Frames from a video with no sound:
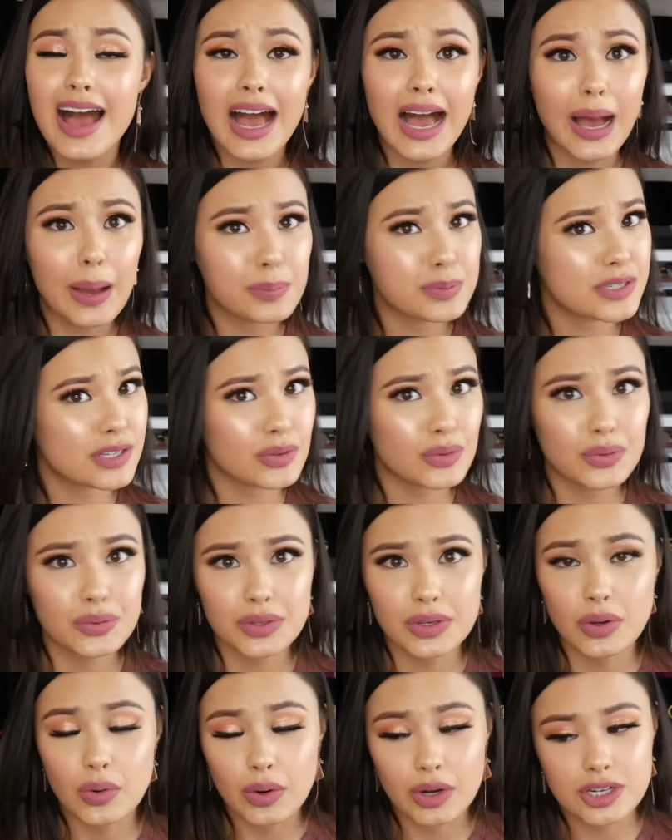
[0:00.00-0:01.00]

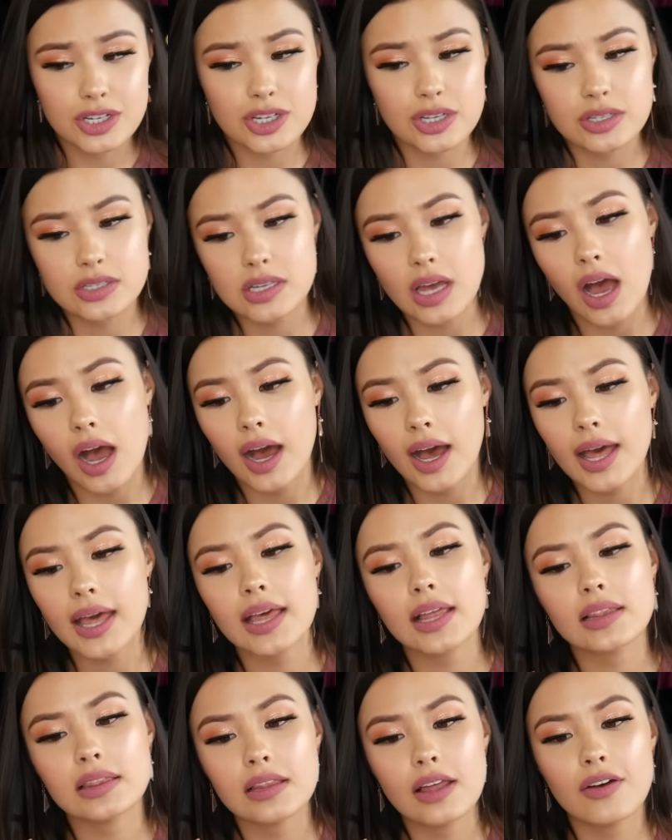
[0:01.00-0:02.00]
absolutely gorgeous,
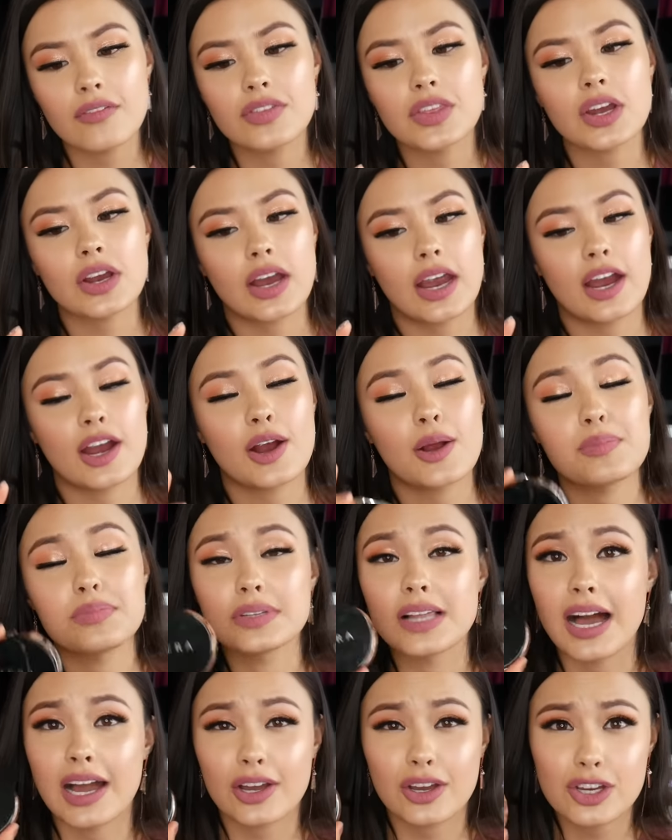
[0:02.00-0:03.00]
I love their HERA
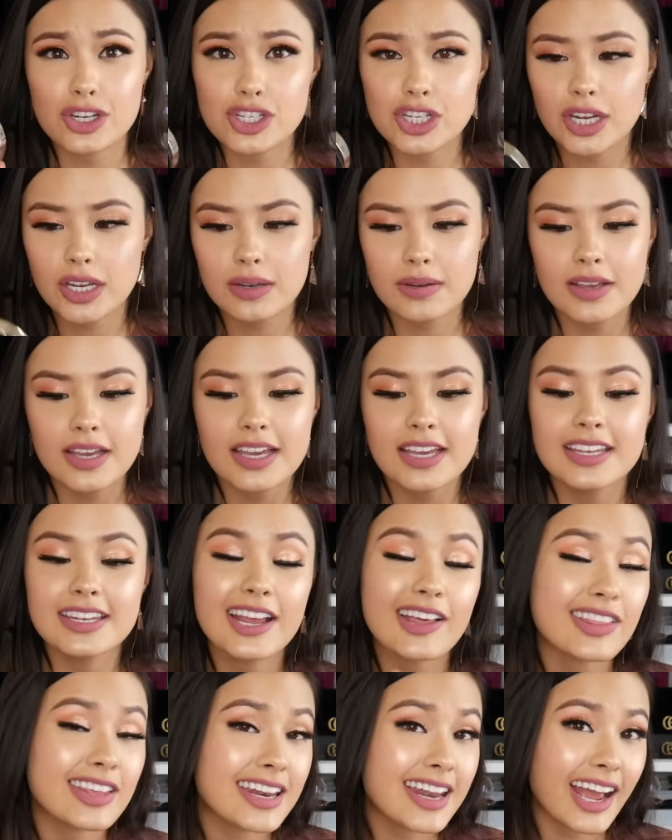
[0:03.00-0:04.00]
black cushion.
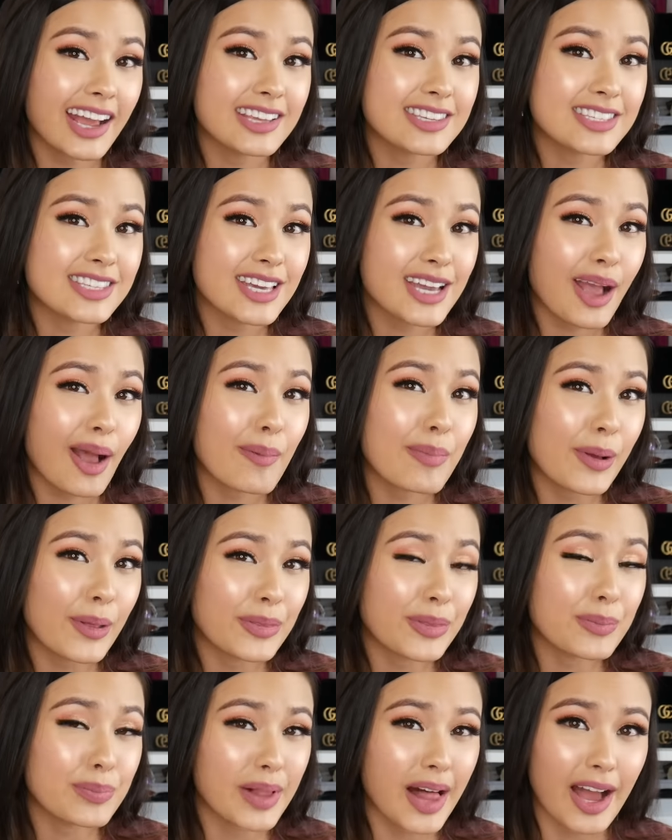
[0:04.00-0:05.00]
Now, the nice thing
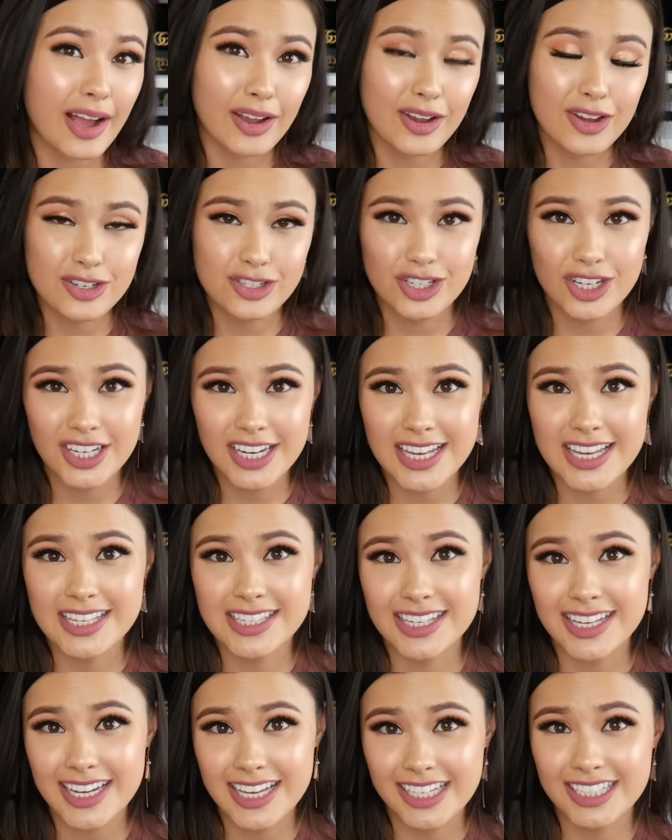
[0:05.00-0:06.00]
about the black cushion
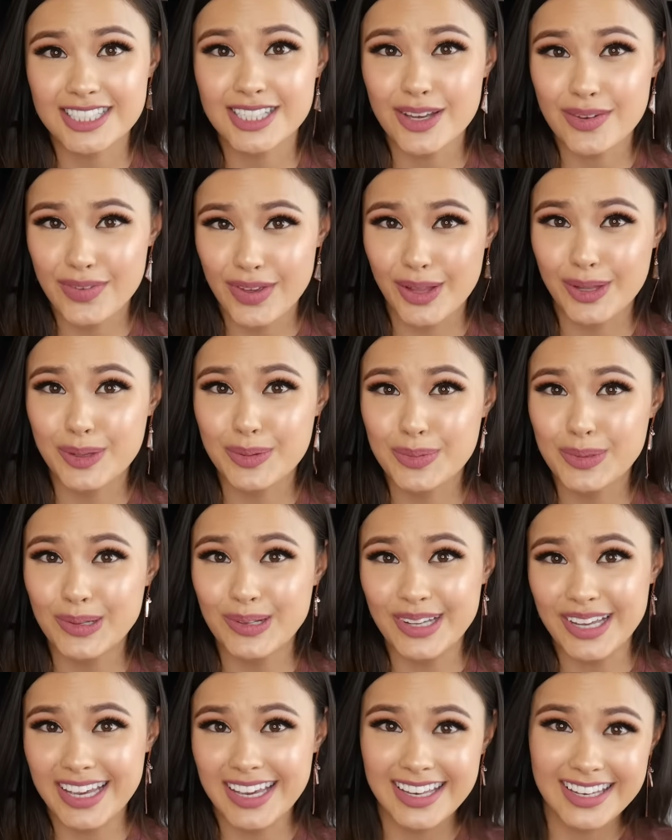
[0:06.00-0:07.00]
is it is
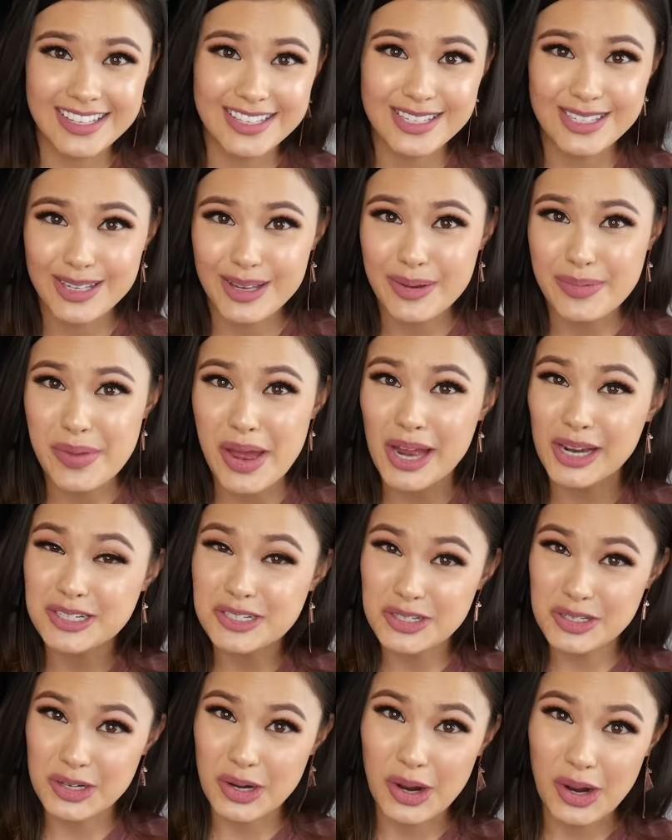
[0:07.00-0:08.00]
available in some
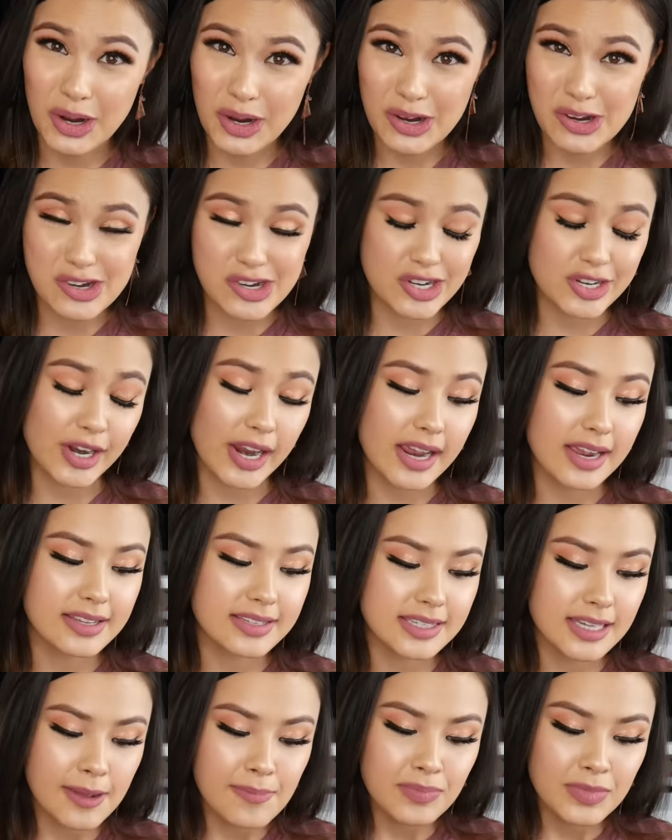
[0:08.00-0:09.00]
darker
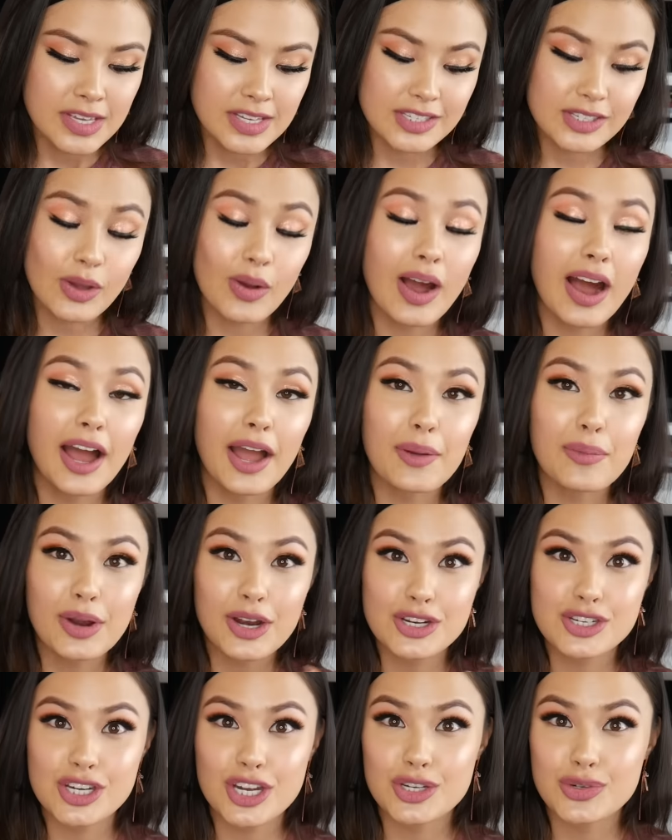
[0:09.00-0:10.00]
shades. So I
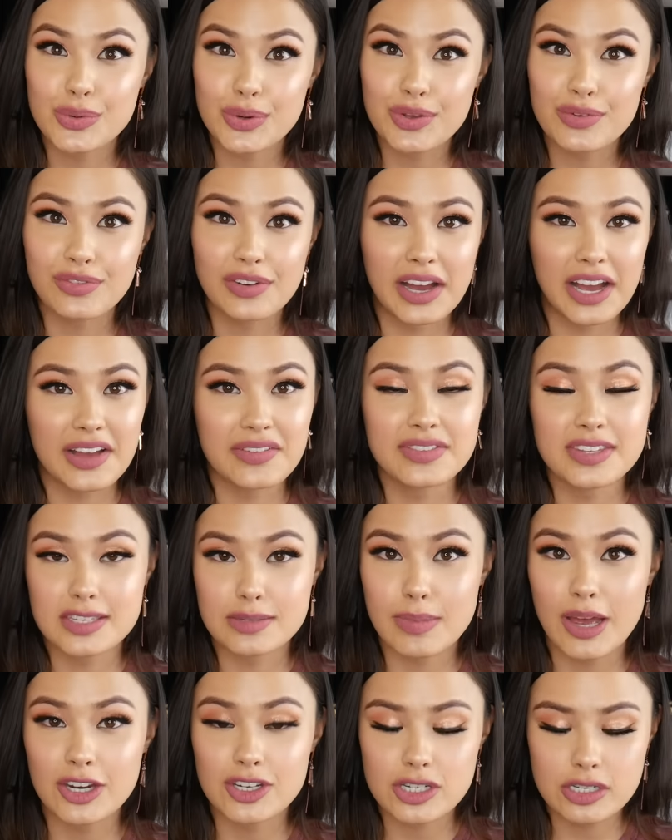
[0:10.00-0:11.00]
wear shade 25. This
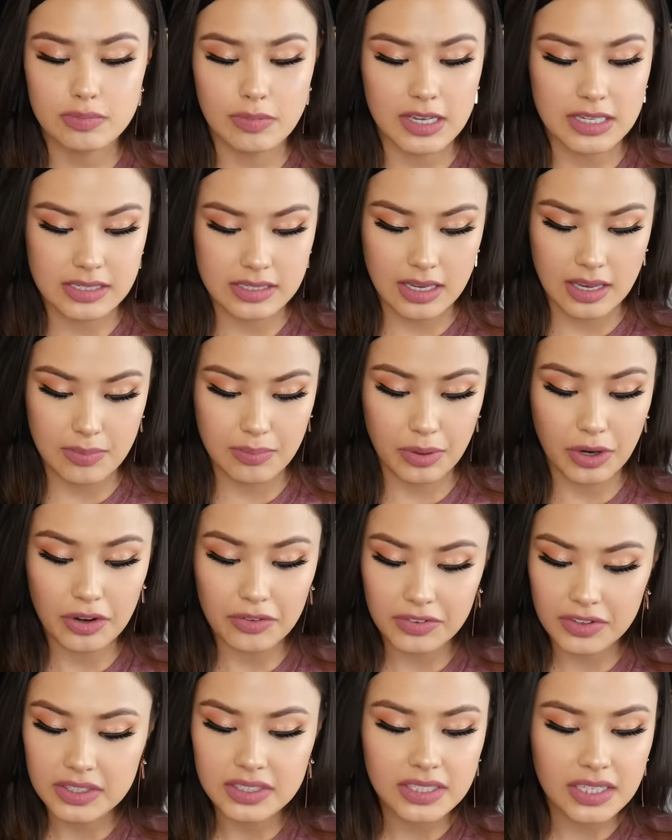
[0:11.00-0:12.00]
matches my skin
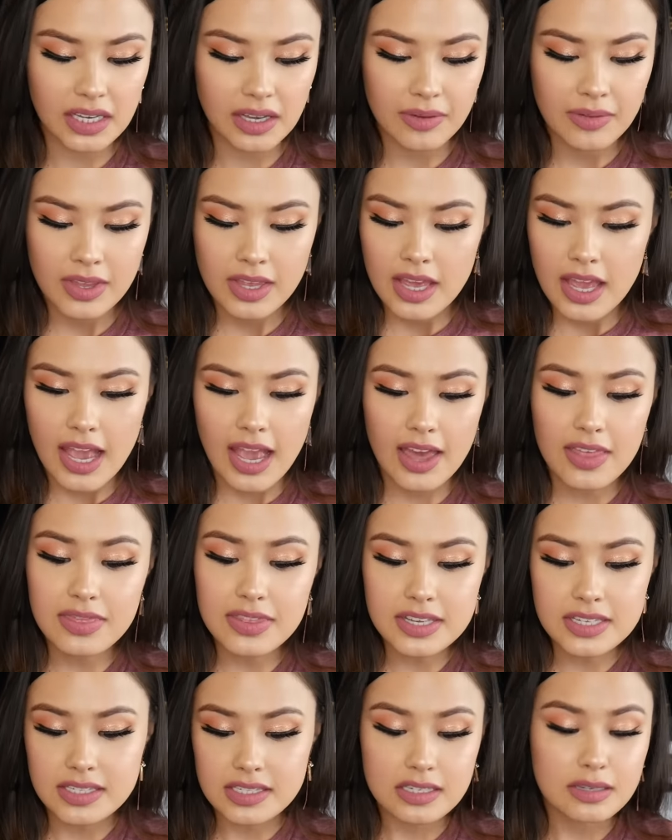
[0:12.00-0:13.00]
perfectly. And
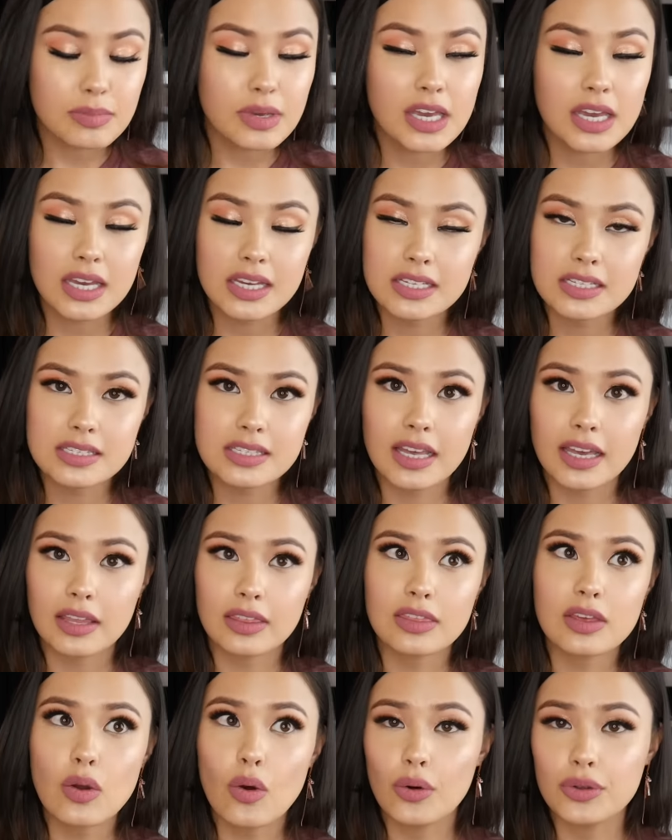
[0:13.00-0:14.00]
this to me is
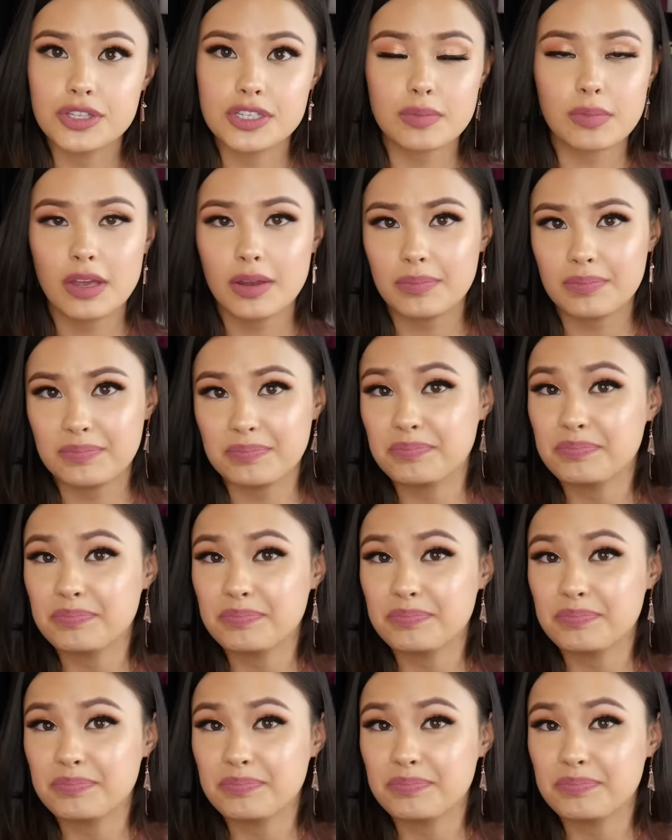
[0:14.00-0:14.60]
like the ultimate